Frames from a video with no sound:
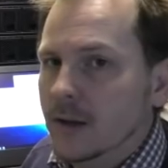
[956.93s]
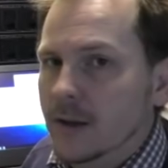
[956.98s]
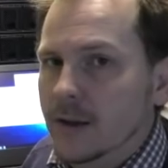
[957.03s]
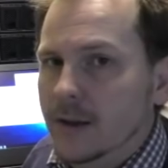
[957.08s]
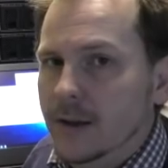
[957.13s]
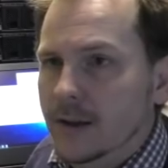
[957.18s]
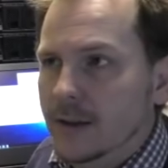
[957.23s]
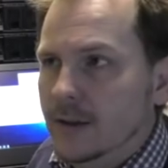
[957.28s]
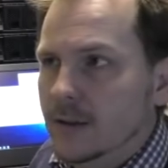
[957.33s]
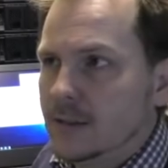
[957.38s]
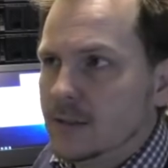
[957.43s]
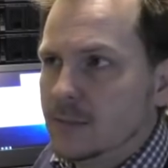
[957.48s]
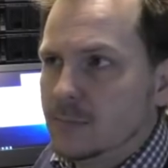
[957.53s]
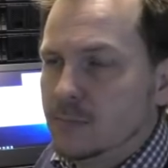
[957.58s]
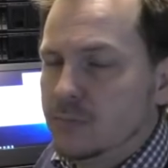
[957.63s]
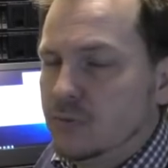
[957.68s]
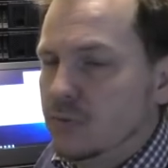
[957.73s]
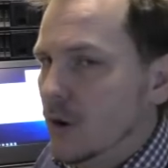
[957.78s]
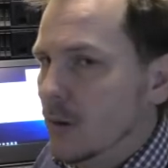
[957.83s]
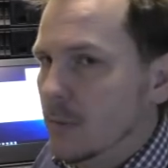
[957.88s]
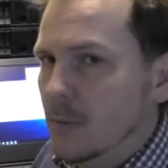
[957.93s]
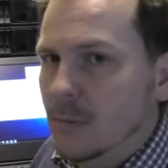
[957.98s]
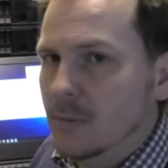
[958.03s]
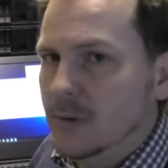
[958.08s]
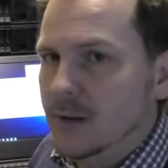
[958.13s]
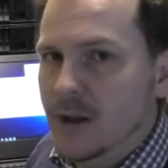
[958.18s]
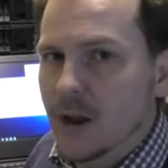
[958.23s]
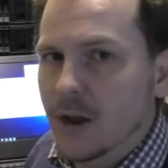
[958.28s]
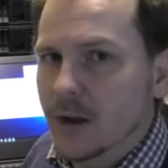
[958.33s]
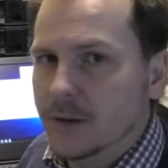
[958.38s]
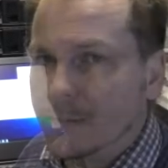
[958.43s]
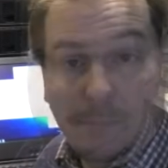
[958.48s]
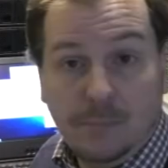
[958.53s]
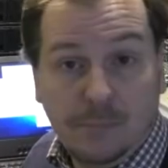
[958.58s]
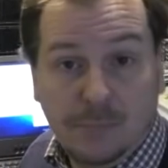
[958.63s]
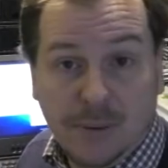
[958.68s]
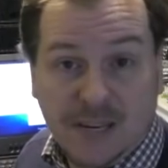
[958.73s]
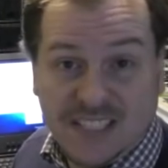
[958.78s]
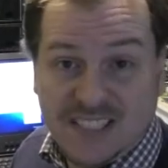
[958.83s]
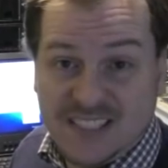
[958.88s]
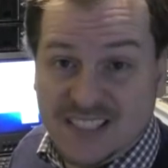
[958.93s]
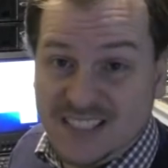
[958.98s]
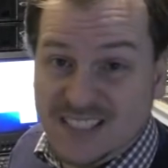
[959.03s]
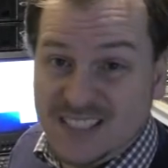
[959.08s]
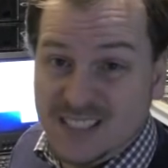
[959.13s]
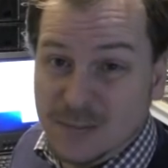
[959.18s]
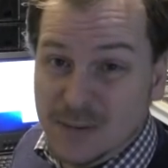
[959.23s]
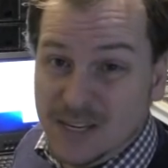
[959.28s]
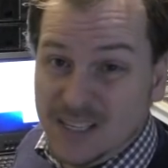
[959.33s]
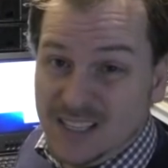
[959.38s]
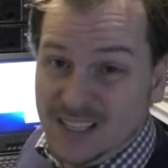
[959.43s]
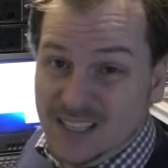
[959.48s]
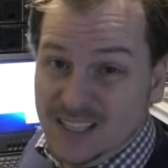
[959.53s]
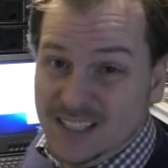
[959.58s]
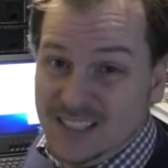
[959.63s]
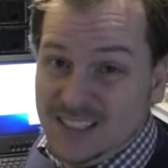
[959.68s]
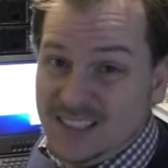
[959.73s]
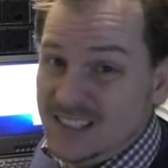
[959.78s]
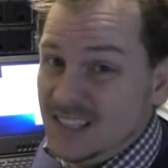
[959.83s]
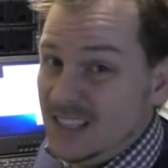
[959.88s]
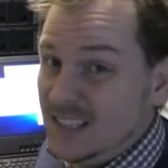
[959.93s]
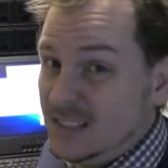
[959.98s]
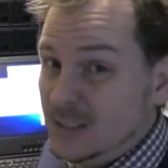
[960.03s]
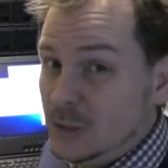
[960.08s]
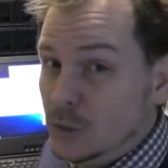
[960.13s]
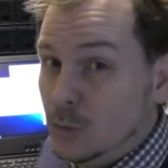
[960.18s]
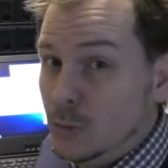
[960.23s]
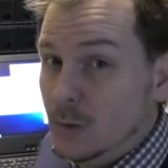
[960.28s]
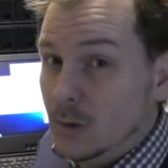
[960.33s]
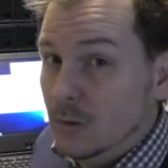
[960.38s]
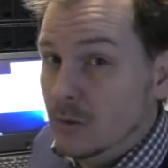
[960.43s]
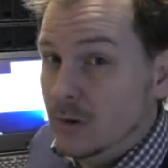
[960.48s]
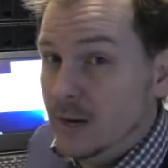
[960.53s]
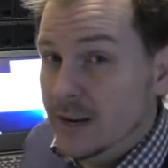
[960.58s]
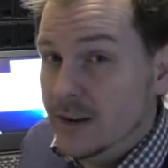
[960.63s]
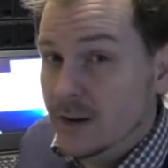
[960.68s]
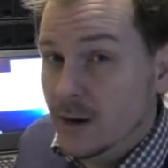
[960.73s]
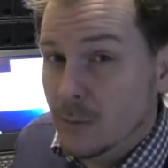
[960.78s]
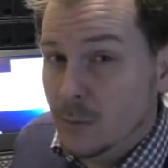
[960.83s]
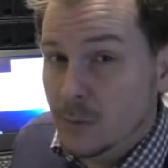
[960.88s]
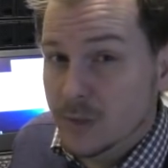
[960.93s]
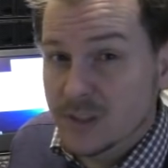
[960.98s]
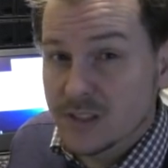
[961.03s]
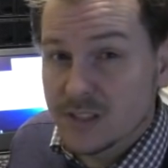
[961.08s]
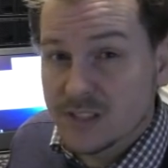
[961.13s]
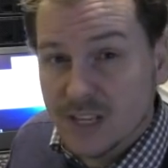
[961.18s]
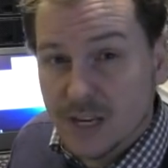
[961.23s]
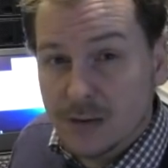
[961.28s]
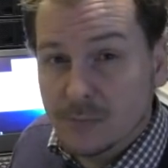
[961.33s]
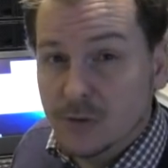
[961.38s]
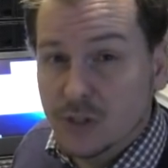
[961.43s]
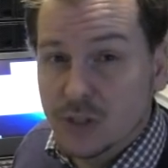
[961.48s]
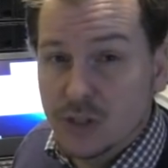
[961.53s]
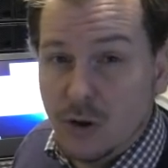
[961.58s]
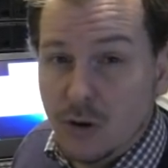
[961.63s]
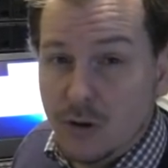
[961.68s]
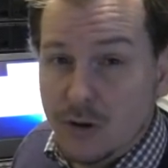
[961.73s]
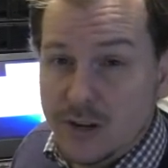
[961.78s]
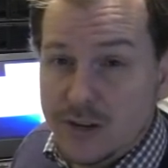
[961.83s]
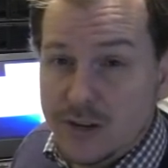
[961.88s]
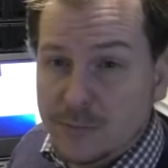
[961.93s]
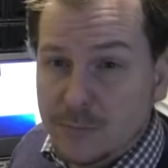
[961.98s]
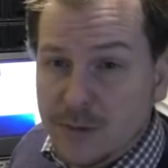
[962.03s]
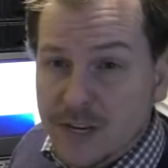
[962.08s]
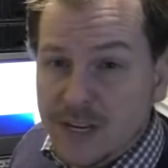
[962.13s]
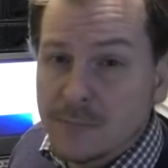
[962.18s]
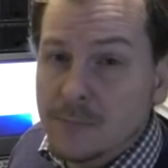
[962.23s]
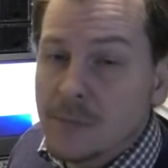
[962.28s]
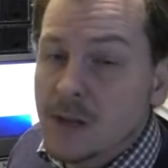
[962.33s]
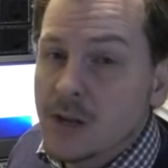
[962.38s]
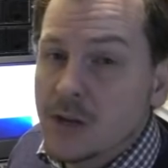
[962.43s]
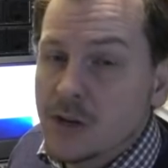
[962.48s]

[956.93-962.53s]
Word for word: It's probably not. Best estimate is that you will end up with the same result me.